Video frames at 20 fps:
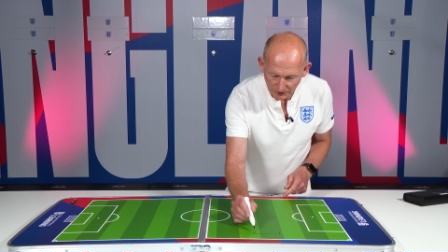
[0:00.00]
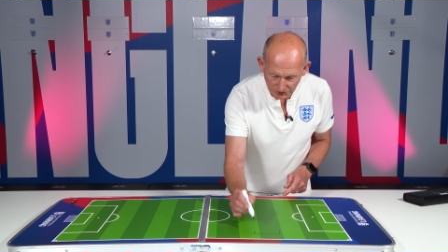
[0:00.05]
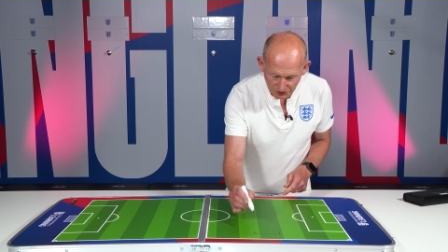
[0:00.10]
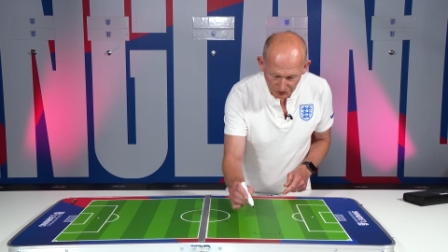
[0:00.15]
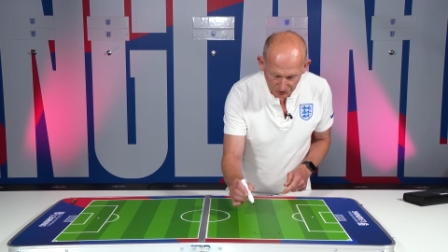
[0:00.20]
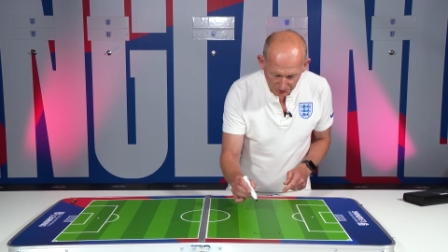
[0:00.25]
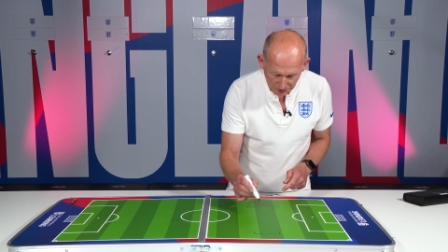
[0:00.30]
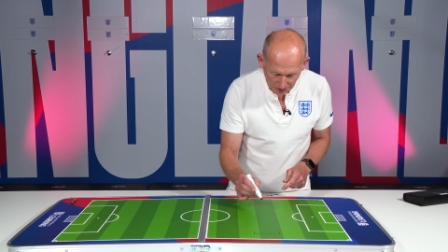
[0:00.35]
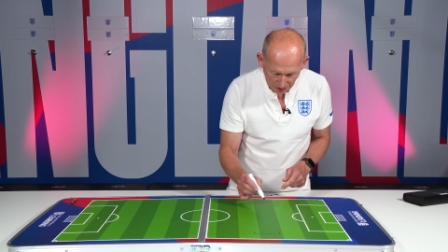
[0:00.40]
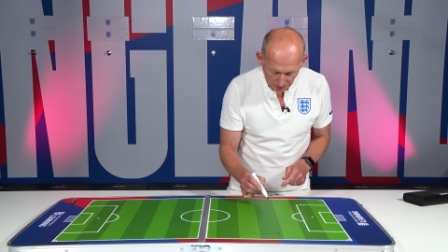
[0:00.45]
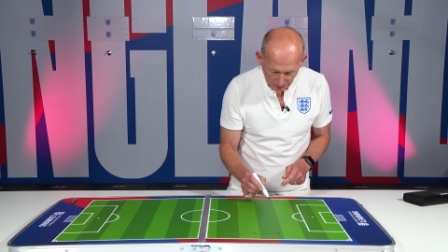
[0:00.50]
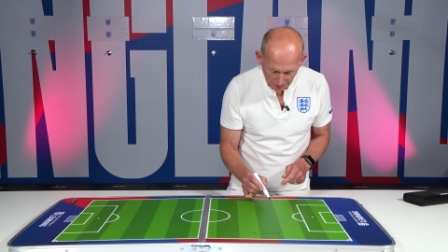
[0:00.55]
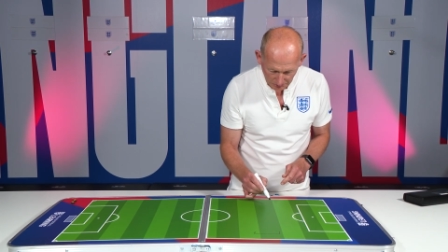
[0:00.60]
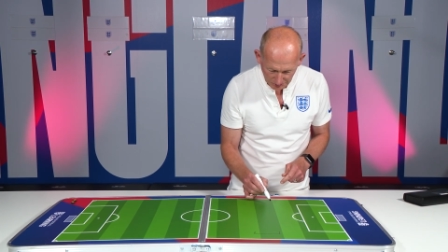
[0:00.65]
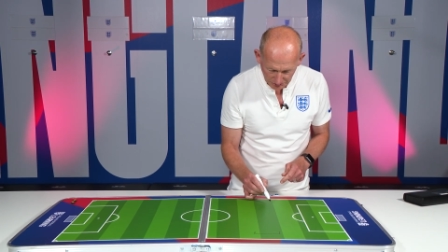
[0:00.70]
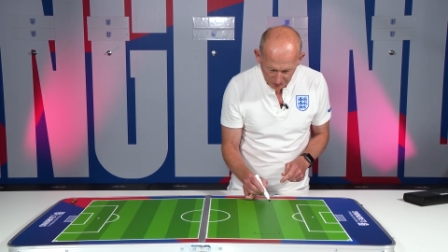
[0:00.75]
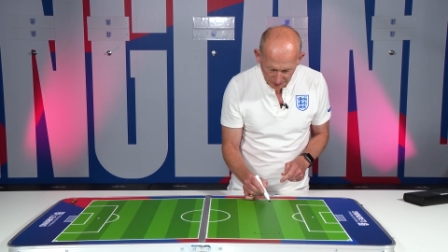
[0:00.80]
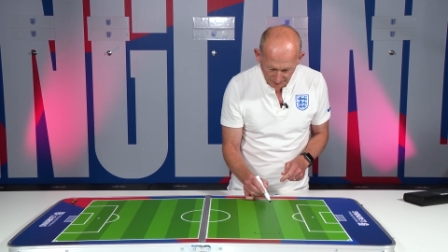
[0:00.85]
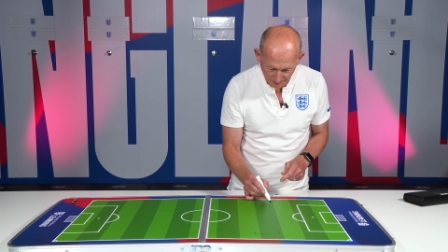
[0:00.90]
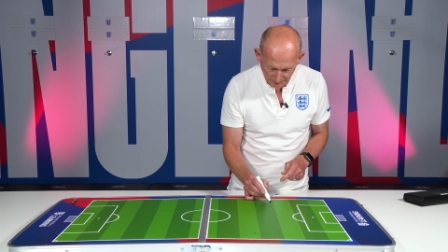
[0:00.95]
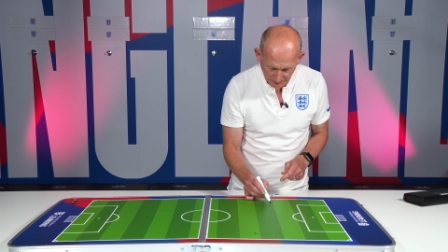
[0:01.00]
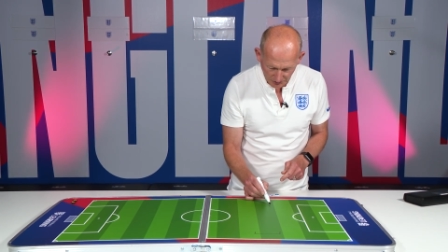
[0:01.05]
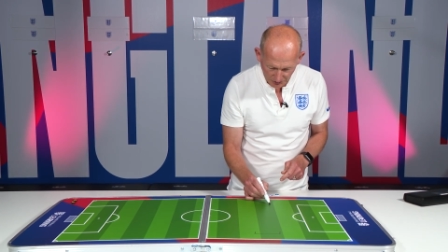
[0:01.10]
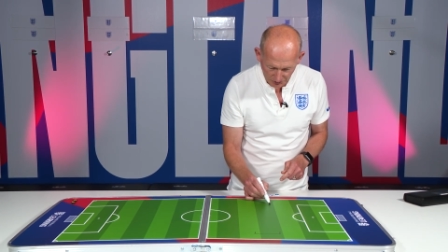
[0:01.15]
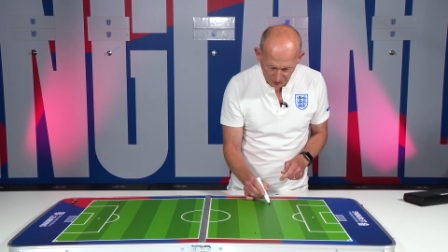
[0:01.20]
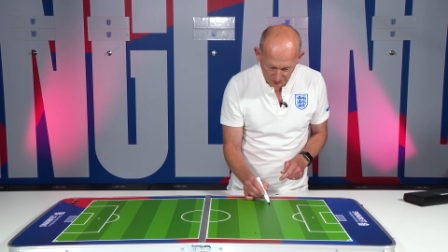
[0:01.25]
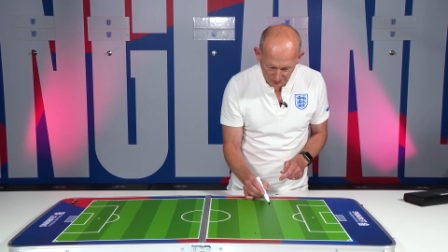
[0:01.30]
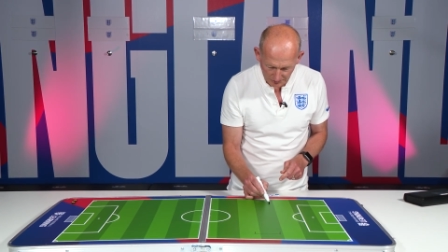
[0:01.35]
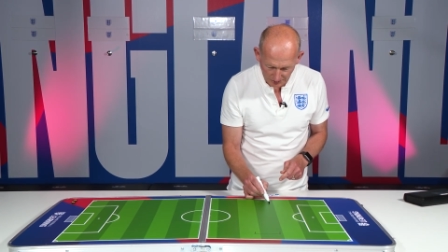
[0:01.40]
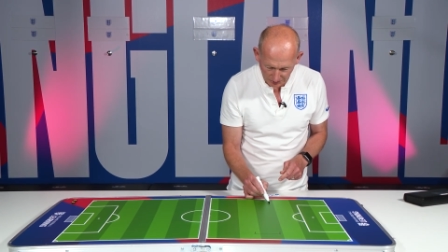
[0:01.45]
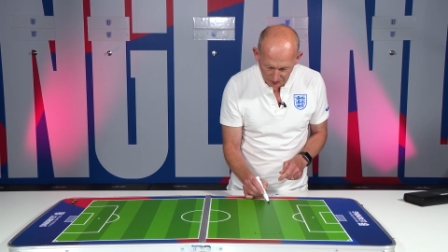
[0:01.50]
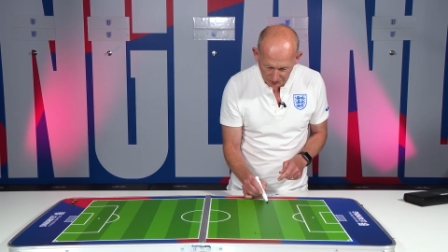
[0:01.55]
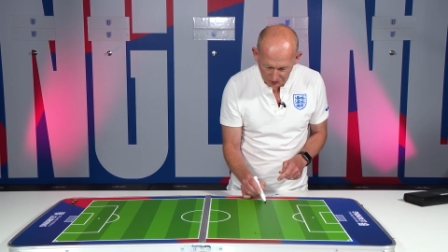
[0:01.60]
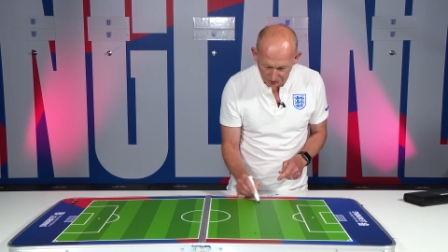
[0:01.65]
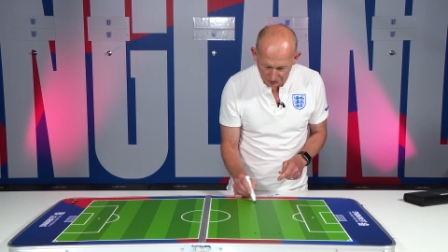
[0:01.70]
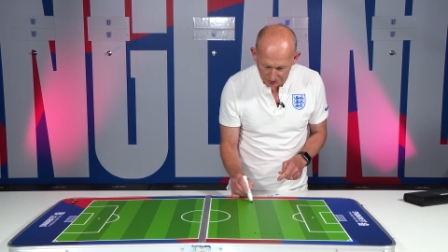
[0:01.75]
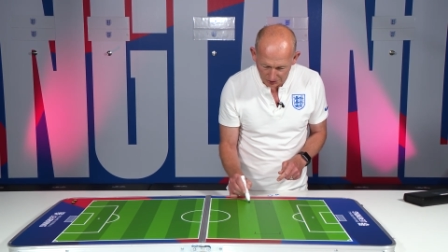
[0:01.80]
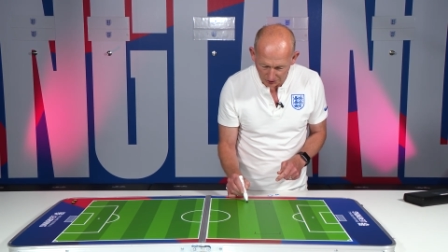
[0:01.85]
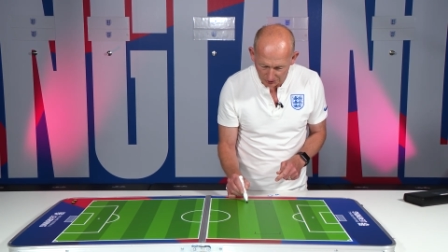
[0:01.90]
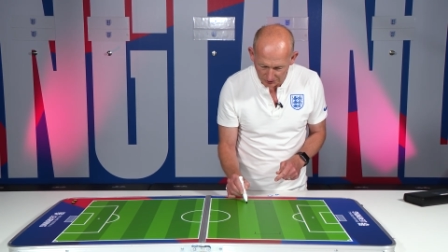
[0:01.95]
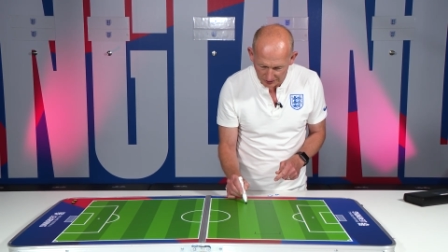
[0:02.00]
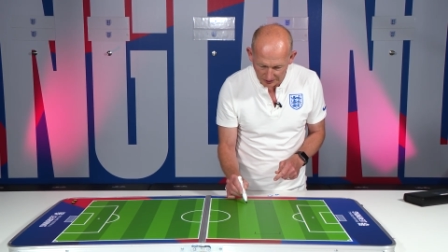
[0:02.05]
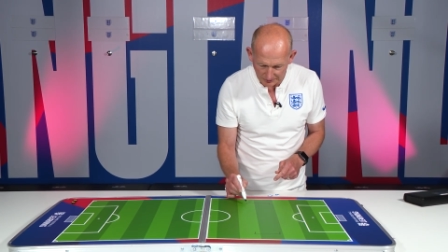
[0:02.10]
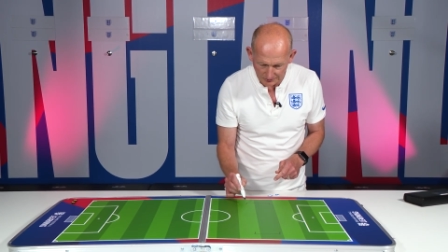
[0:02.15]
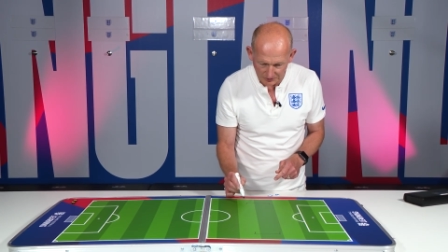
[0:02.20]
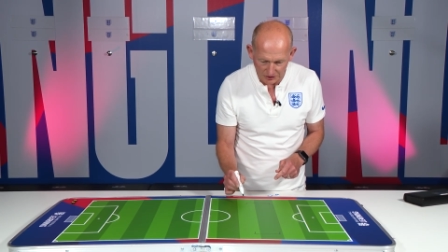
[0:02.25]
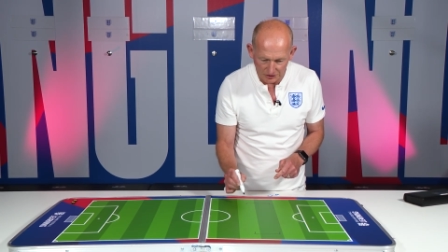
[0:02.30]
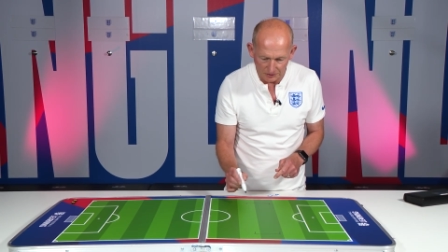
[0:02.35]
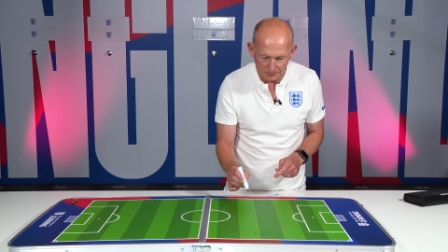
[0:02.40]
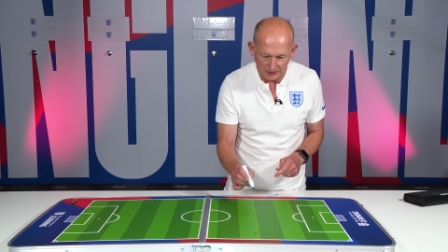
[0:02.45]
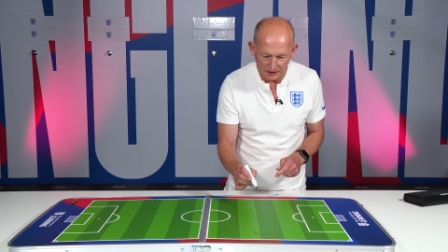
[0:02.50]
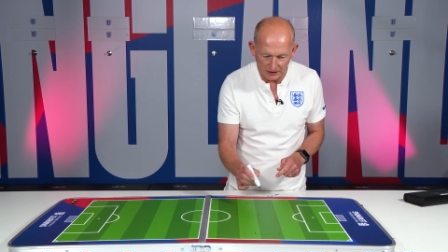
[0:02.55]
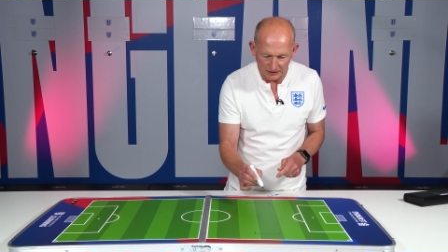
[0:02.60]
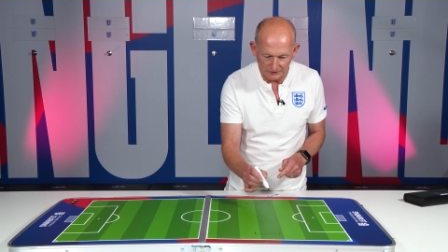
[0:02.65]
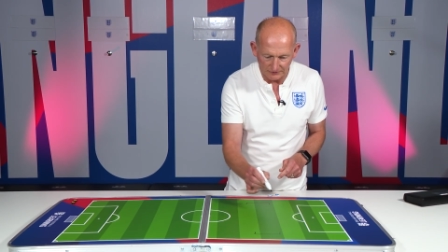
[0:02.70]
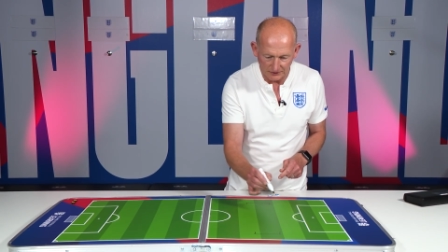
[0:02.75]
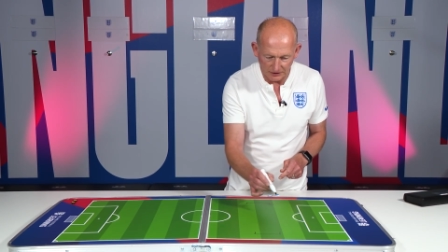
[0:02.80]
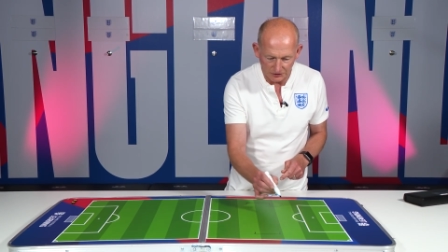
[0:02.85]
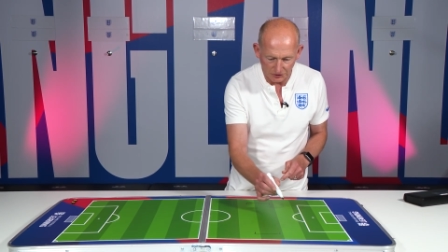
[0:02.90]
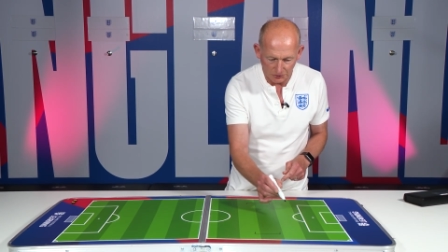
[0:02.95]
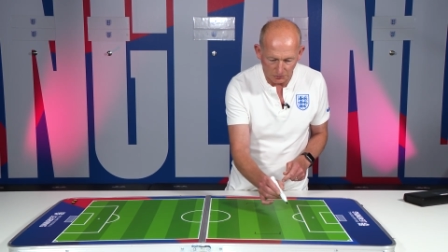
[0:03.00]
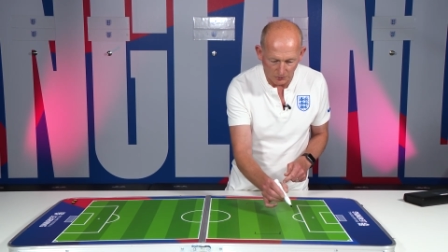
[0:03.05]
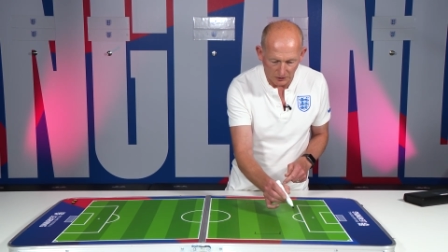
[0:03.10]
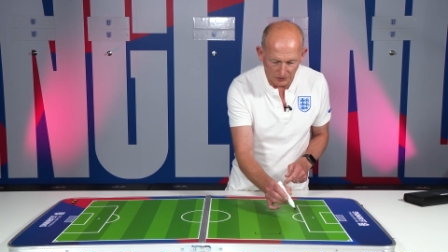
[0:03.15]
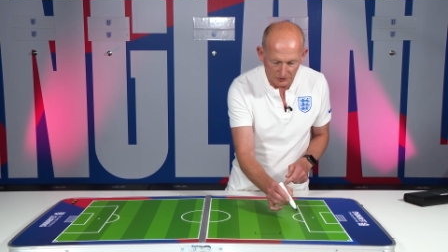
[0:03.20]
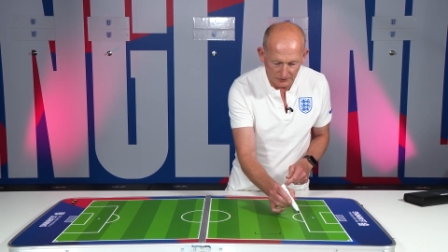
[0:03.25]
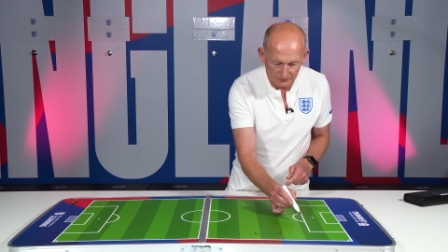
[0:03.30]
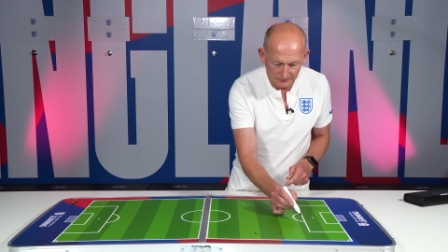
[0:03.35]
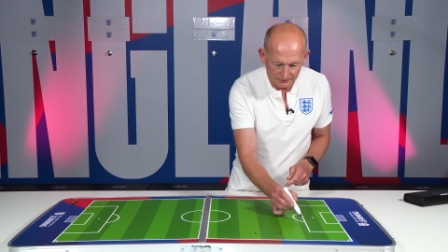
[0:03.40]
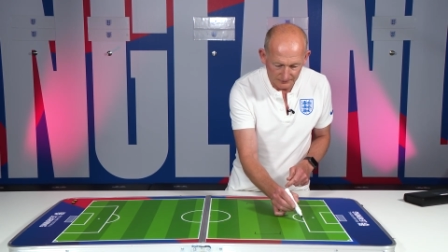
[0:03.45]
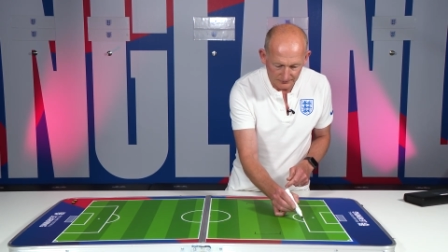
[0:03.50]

two goals because we've got two goalkeepers as part of our squad